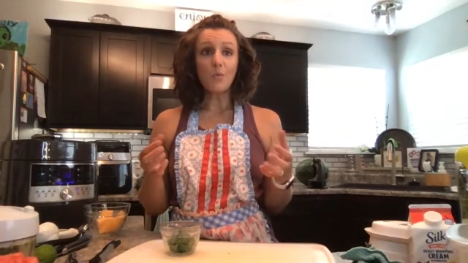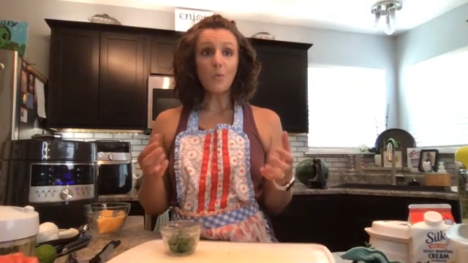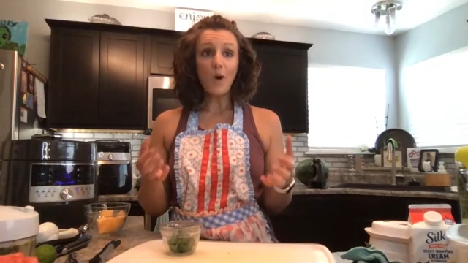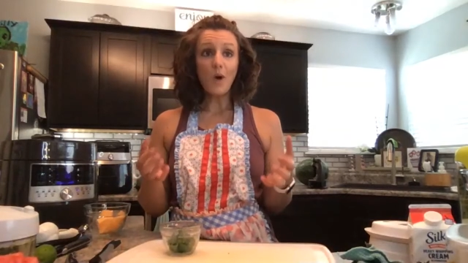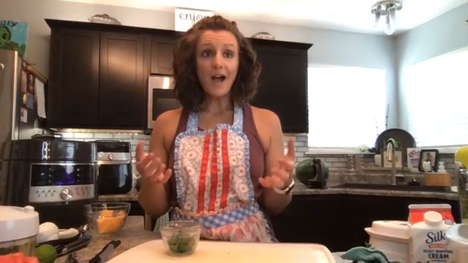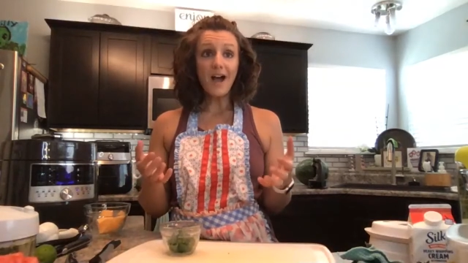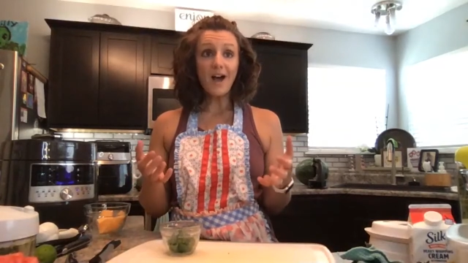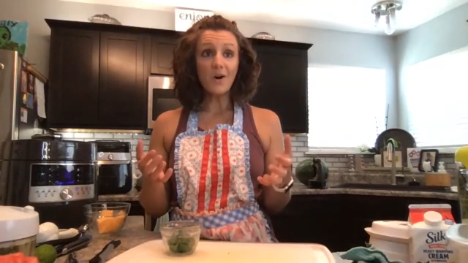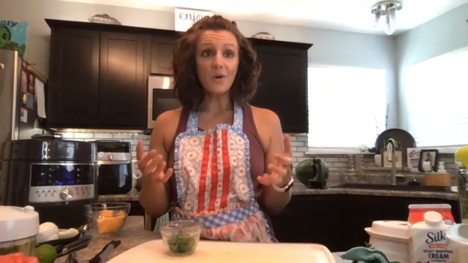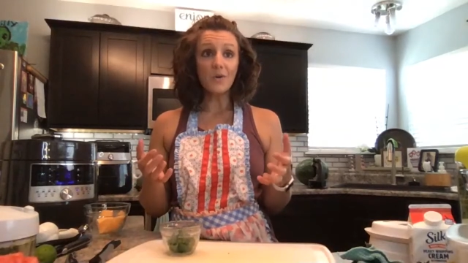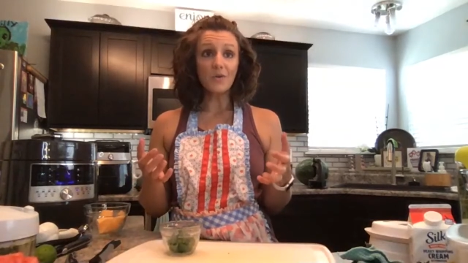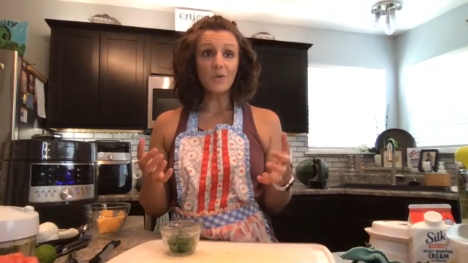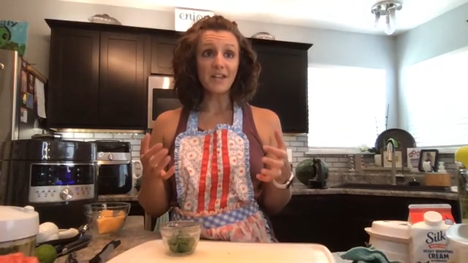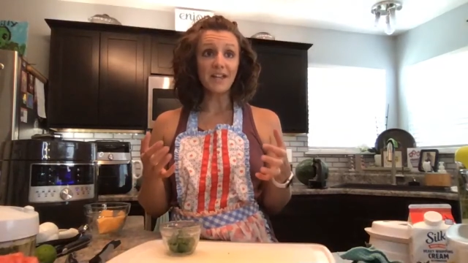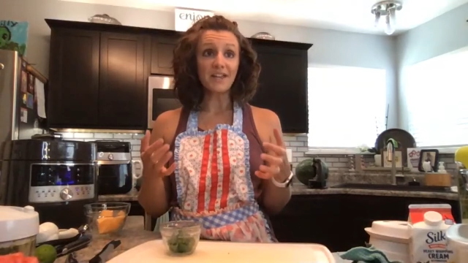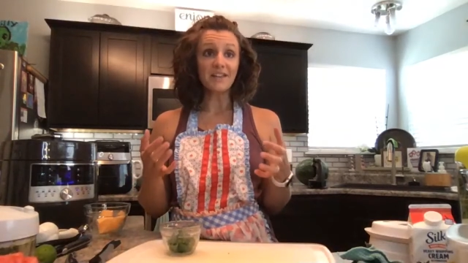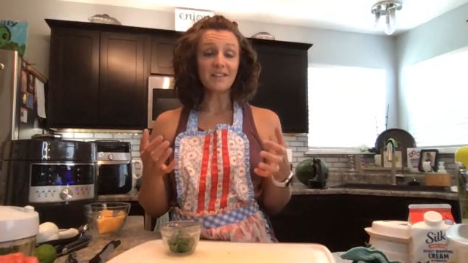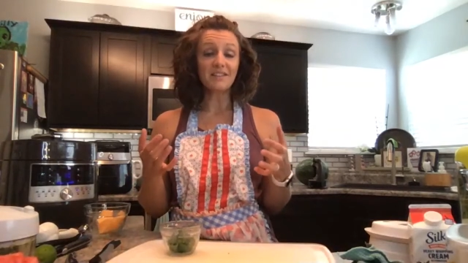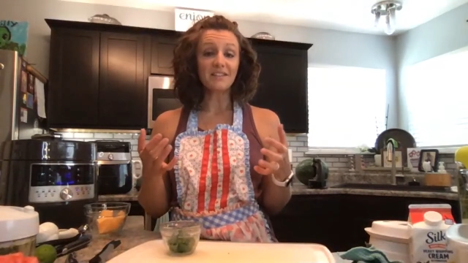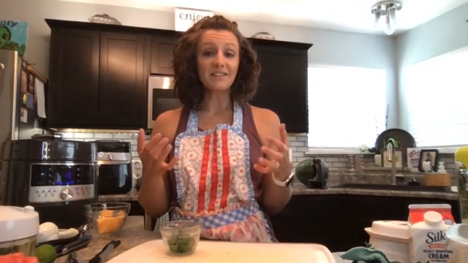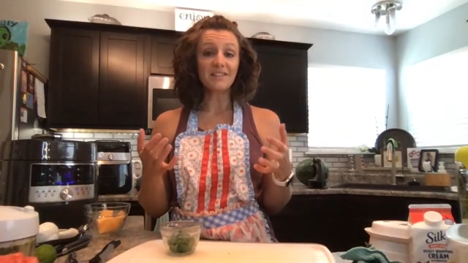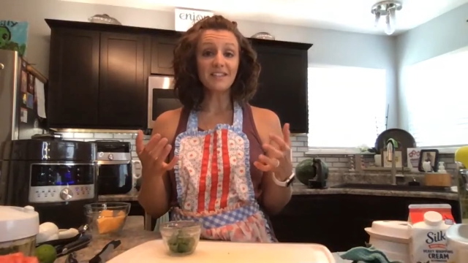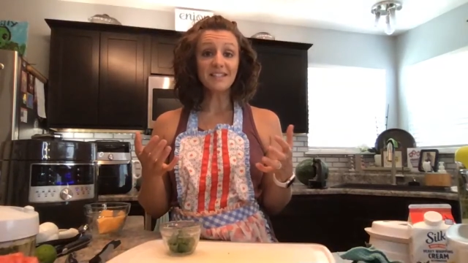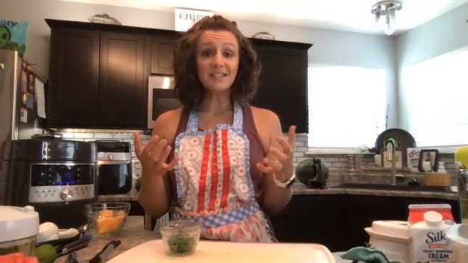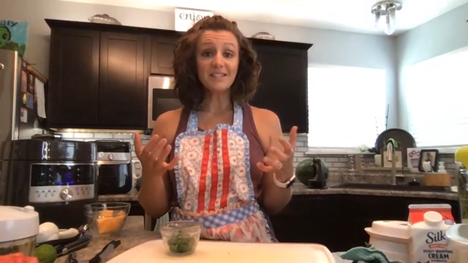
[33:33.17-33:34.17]
wow, like
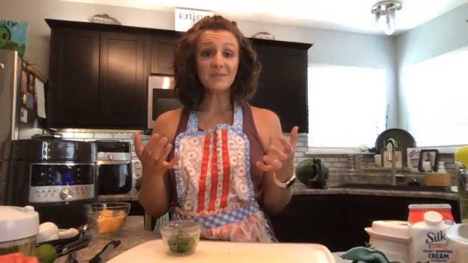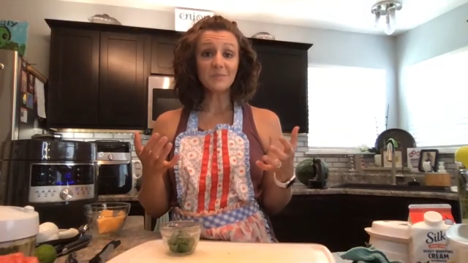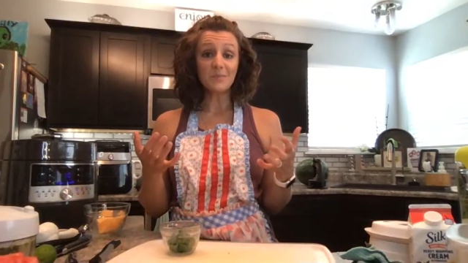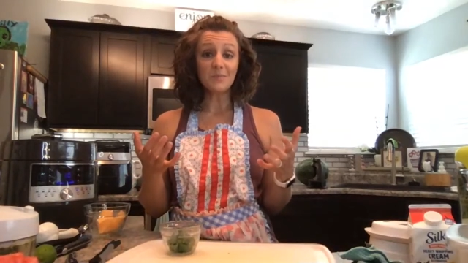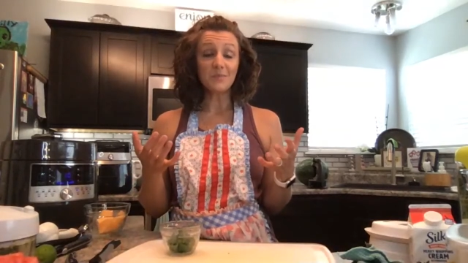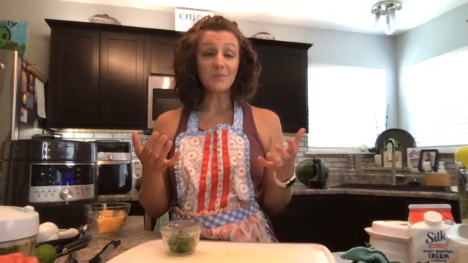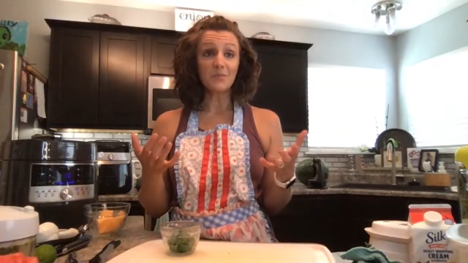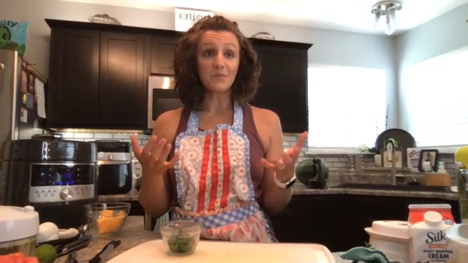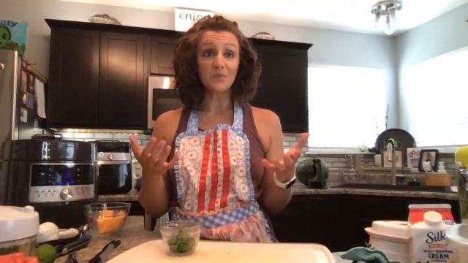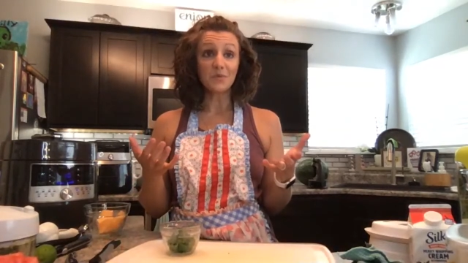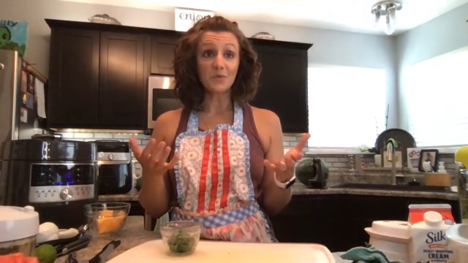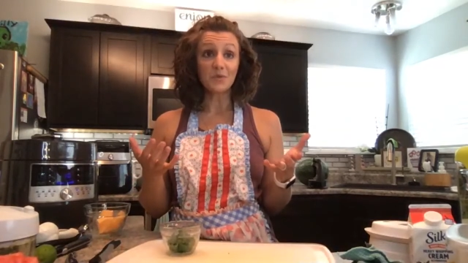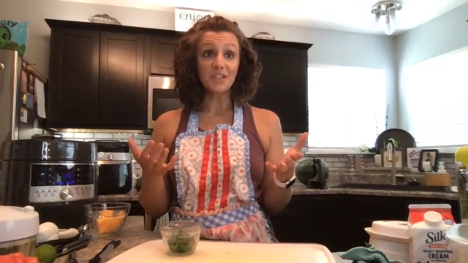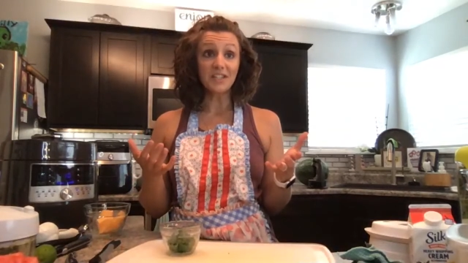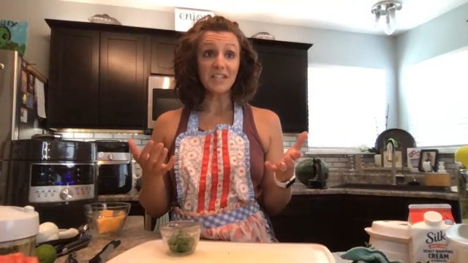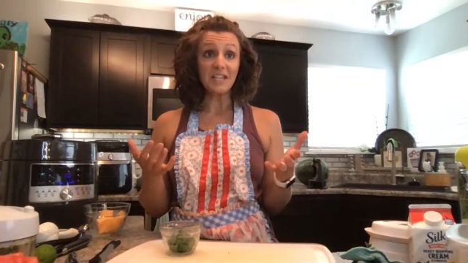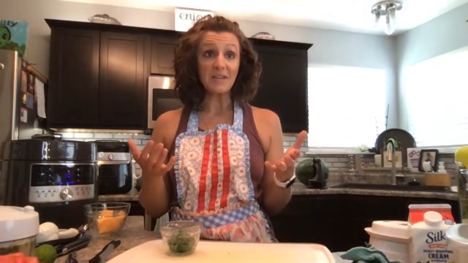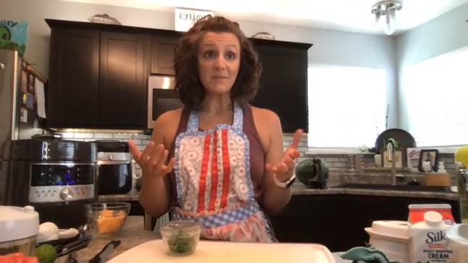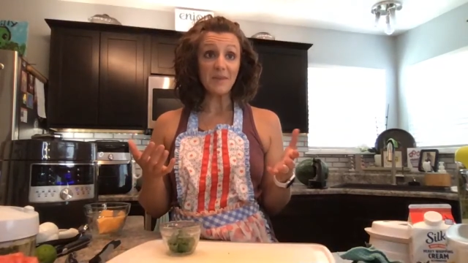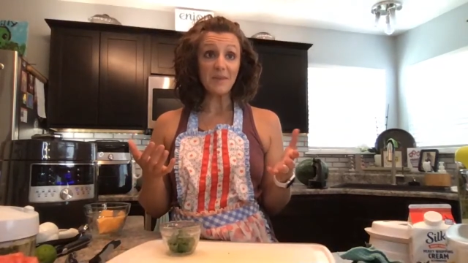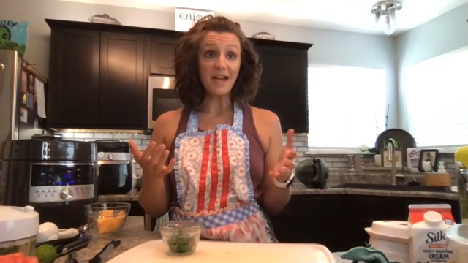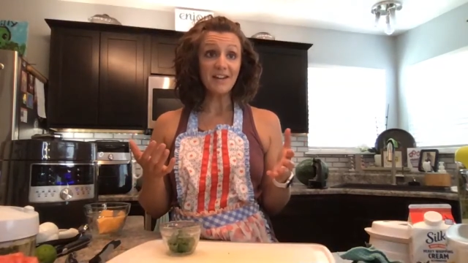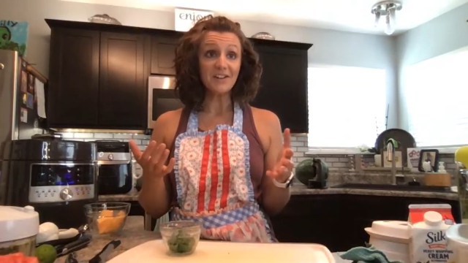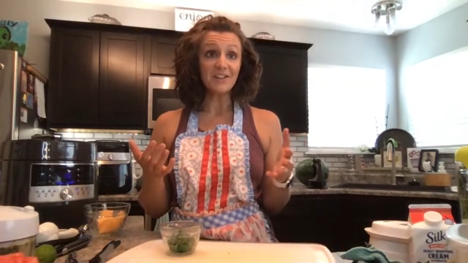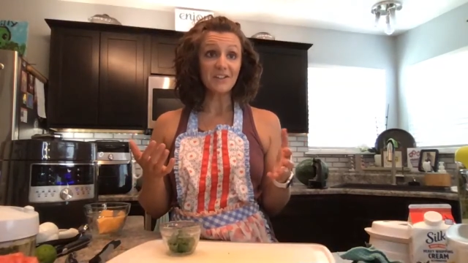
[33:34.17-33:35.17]
this really
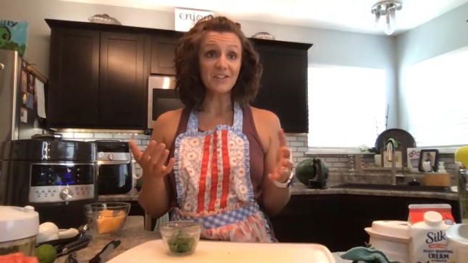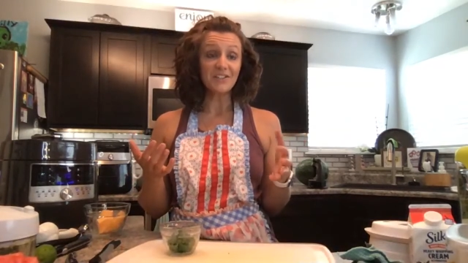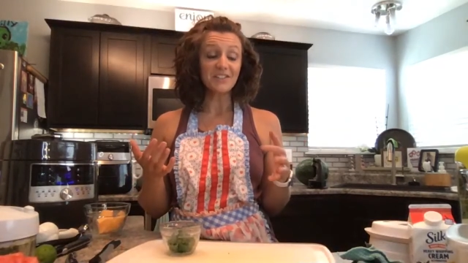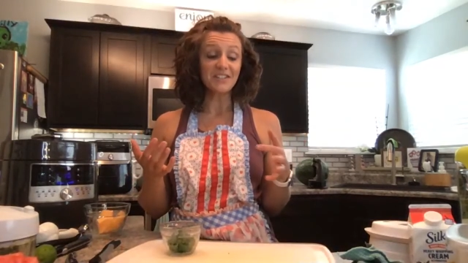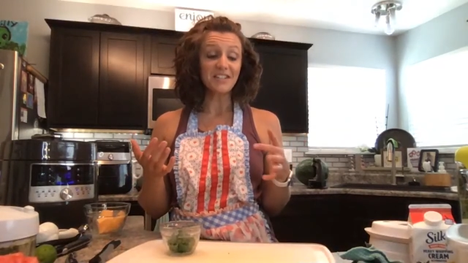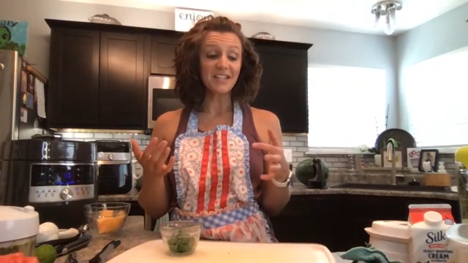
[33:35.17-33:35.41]
matters,